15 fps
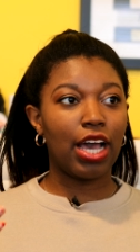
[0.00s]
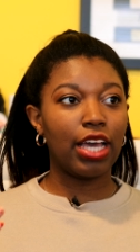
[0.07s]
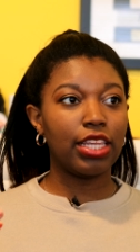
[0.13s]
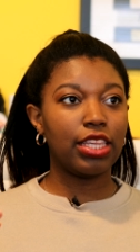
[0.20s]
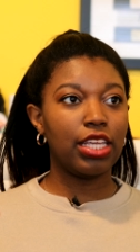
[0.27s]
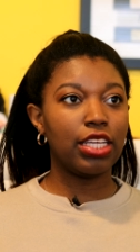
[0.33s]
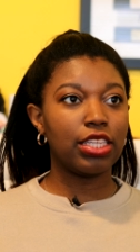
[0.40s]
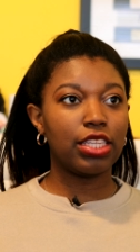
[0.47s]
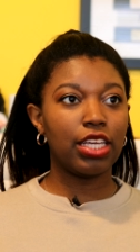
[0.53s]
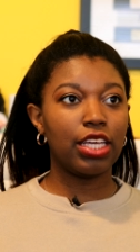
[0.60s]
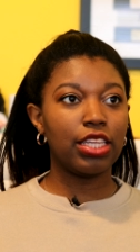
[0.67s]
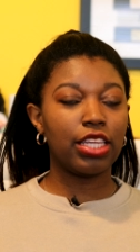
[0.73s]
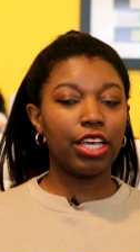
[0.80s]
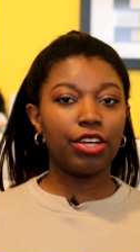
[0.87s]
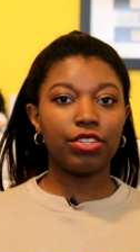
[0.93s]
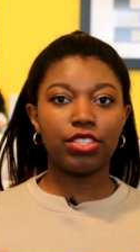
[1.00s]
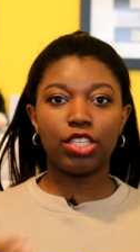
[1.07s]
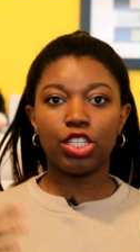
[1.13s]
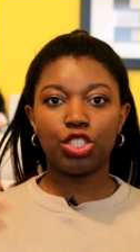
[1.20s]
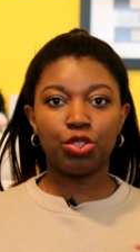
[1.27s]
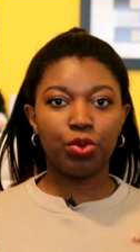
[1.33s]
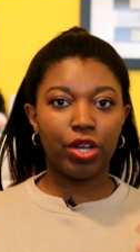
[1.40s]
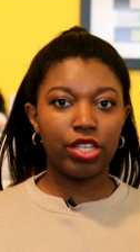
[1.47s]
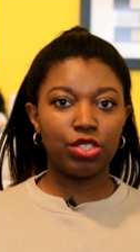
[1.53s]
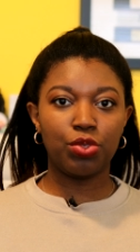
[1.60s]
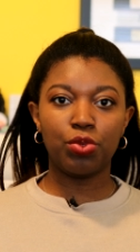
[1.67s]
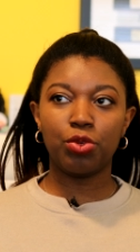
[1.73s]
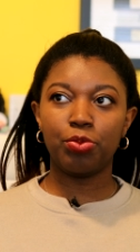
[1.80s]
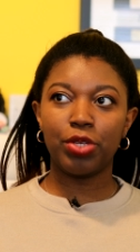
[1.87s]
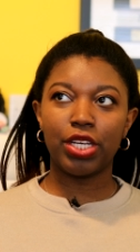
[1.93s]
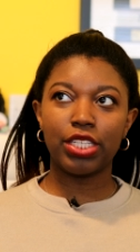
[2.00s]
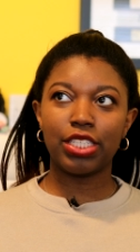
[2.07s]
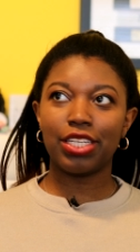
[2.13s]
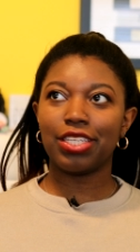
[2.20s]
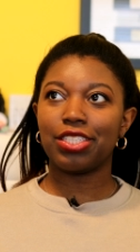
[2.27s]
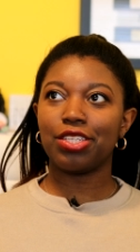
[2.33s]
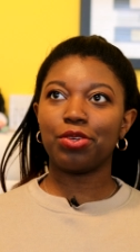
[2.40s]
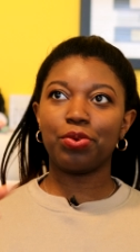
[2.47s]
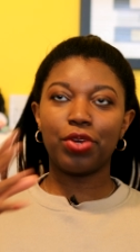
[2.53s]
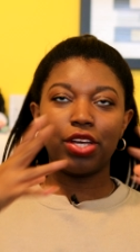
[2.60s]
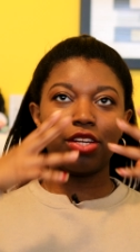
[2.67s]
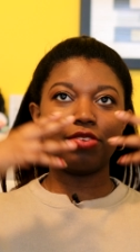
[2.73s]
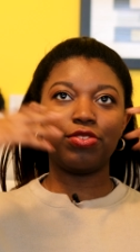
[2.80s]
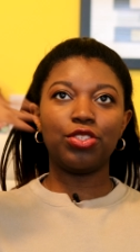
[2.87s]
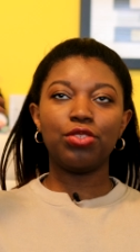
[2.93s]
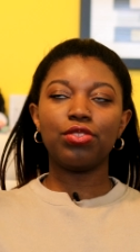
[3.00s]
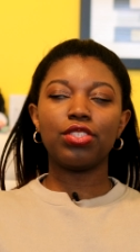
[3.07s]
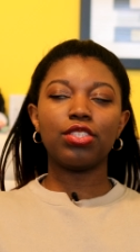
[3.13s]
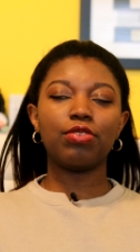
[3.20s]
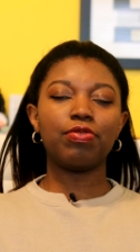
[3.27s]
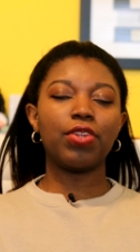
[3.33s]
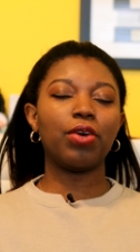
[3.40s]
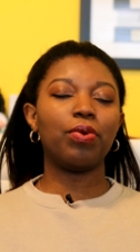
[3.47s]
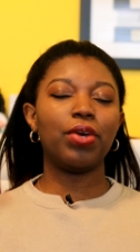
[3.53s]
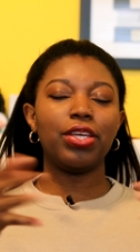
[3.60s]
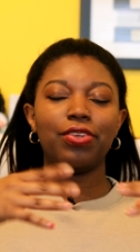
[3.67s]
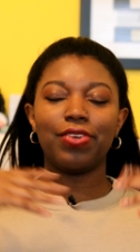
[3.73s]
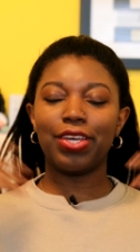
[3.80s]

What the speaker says: I think that they are such a great tool because it gets the creative juices flowing.